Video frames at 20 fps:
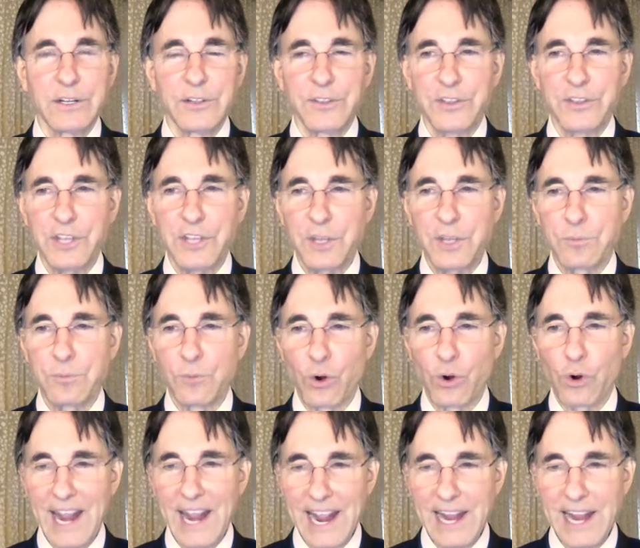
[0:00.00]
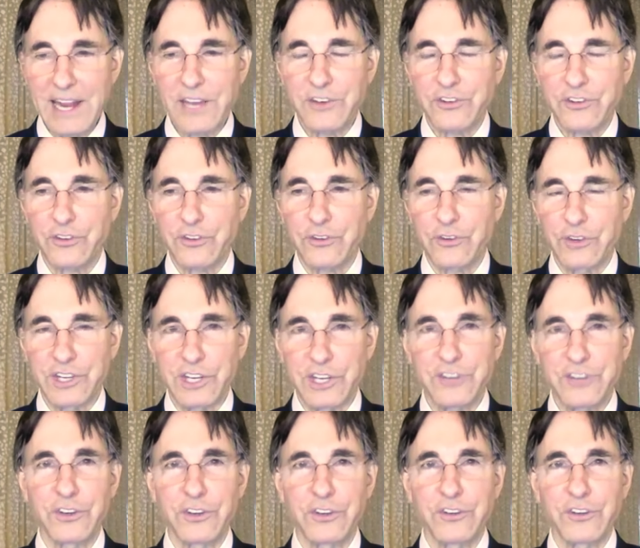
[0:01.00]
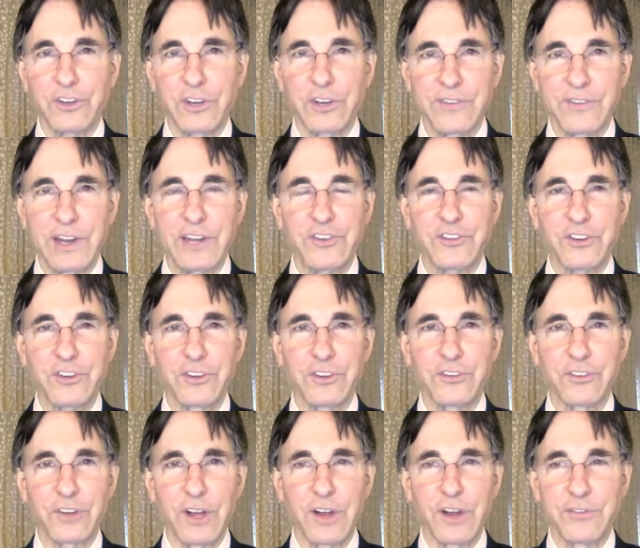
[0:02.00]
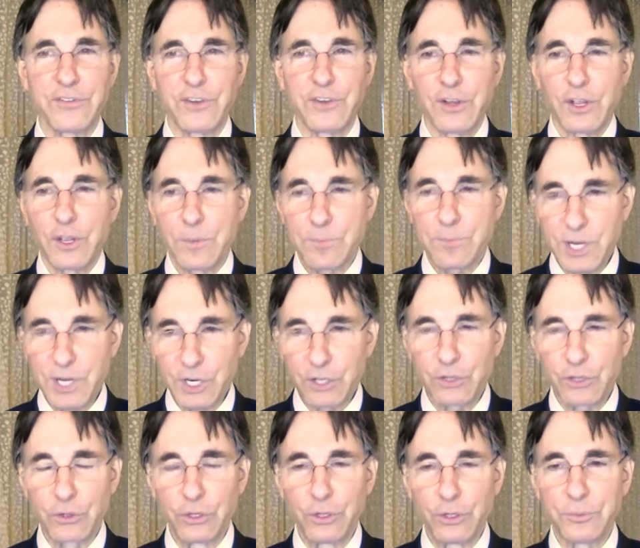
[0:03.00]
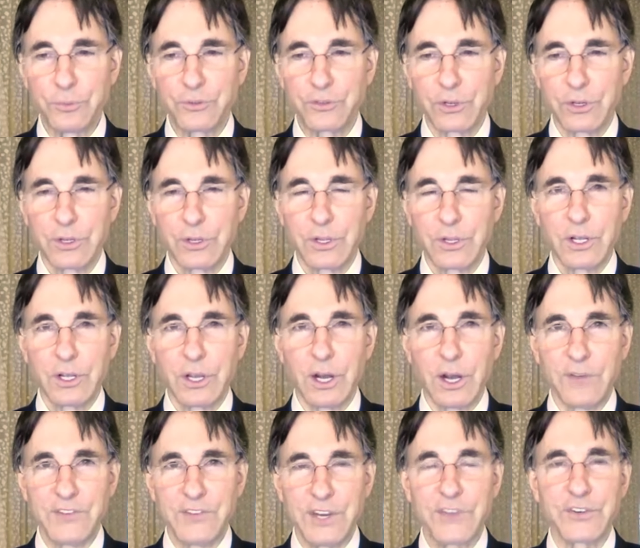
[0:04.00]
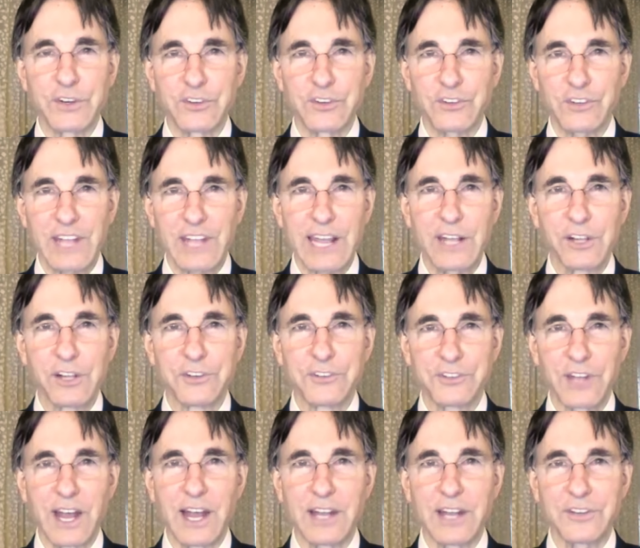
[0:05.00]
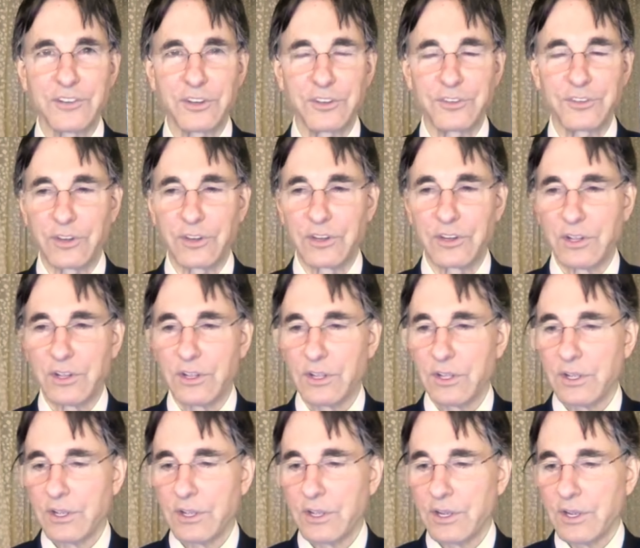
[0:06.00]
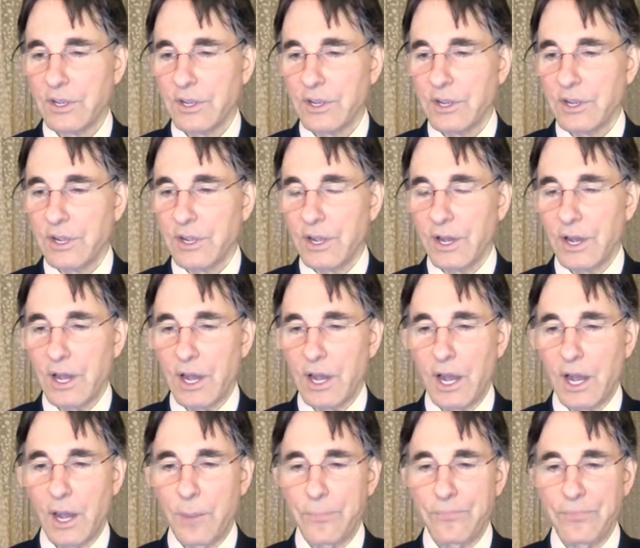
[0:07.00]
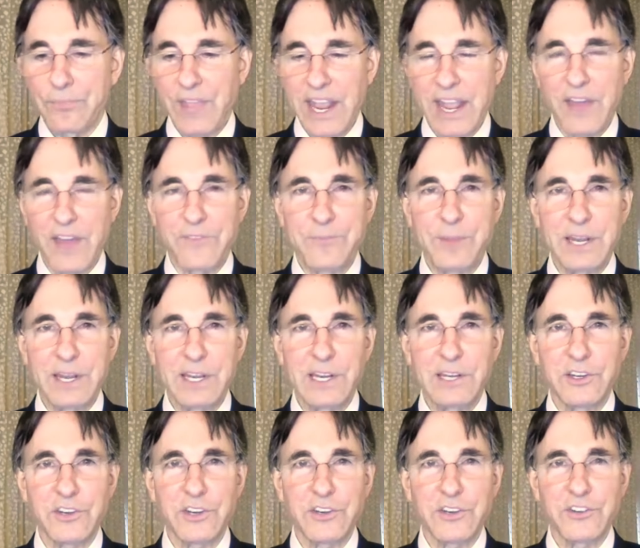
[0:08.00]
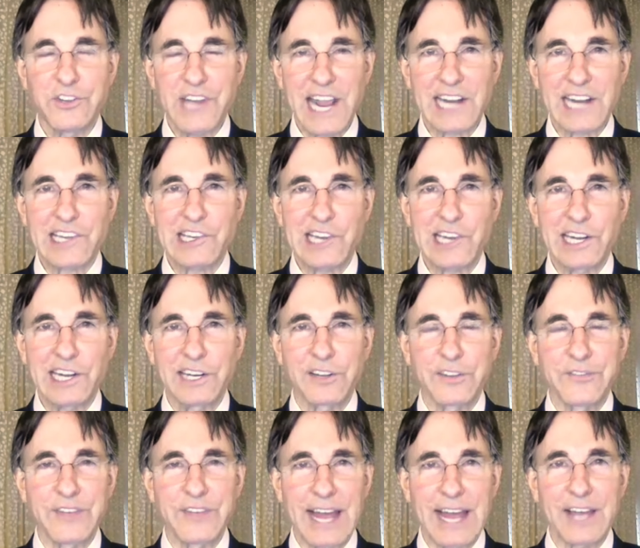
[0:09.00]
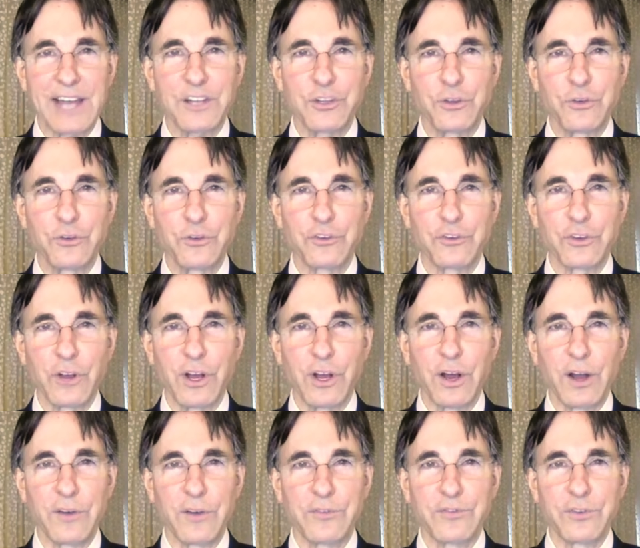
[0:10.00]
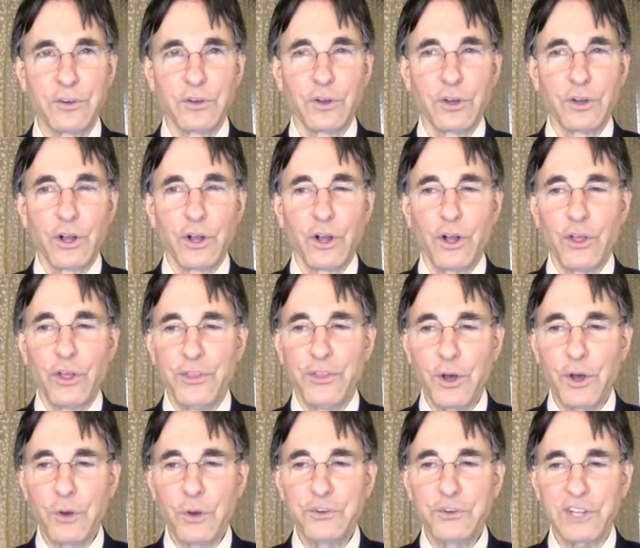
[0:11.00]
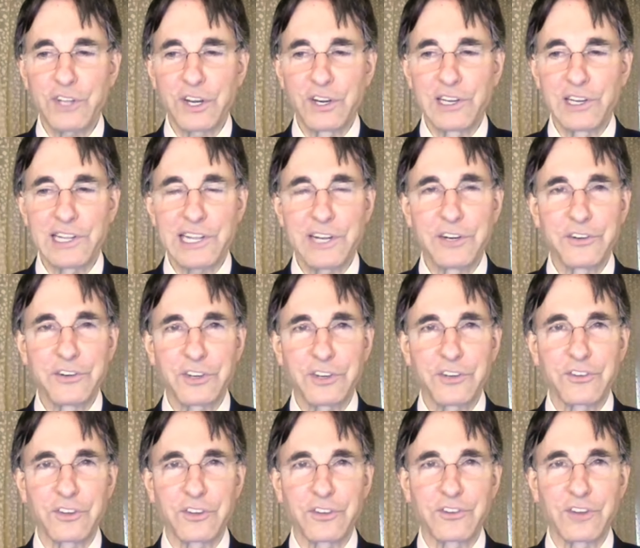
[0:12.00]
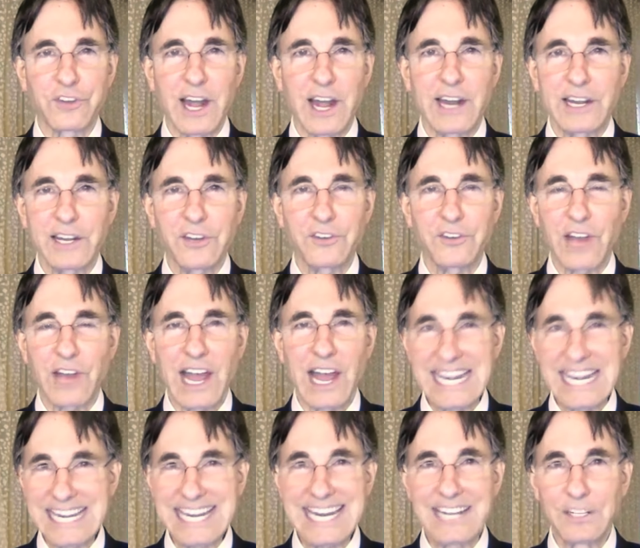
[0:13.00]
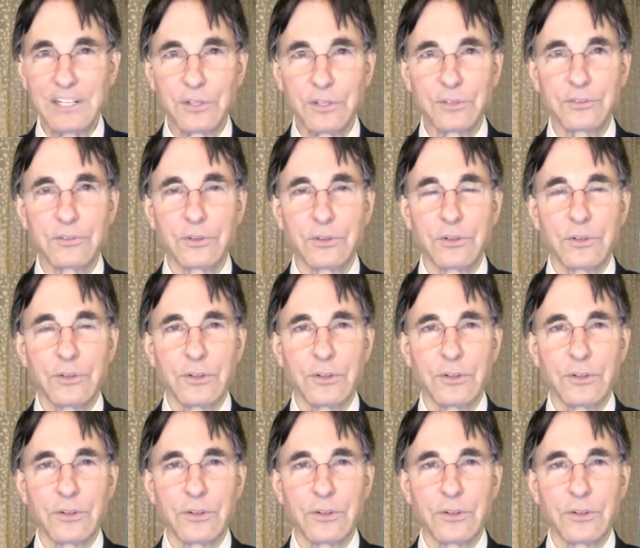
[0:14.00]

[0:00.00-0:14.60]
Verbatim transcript: the mores, traditions, conventions of peer groups of different scaled sizes, um, they have been injecting the values of those that are leaders in society's ideals,